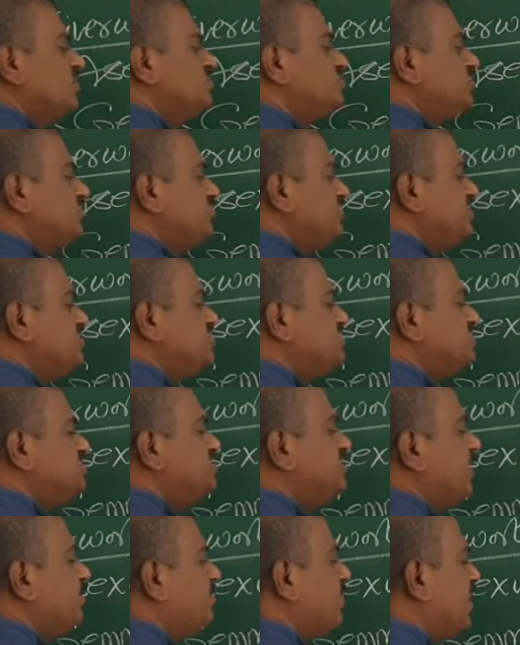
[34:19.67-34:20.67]
So this
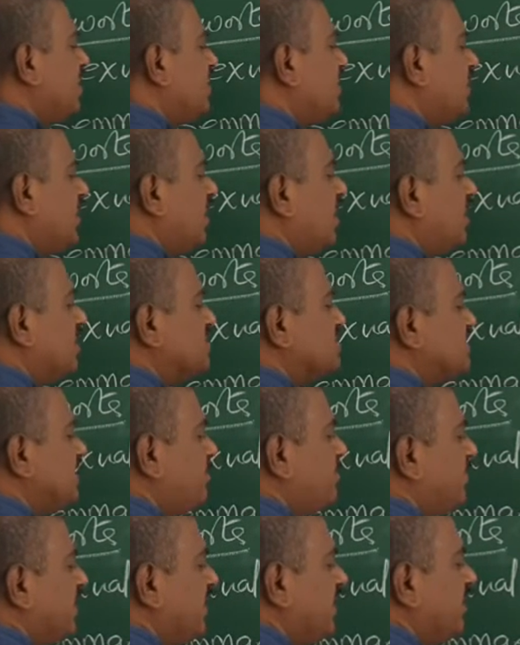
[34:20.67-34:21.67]
gemma or
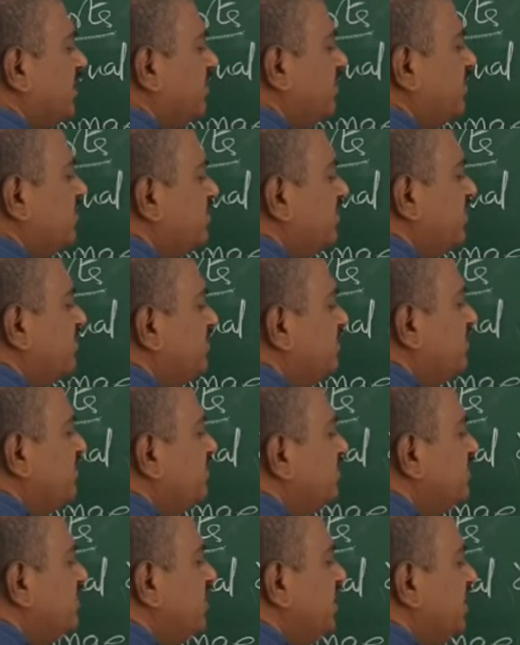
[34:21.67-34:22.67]
gemmae
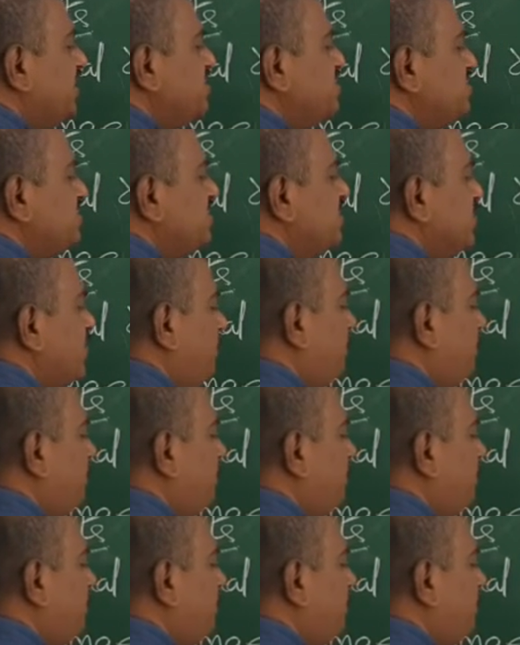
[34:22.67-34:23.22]
is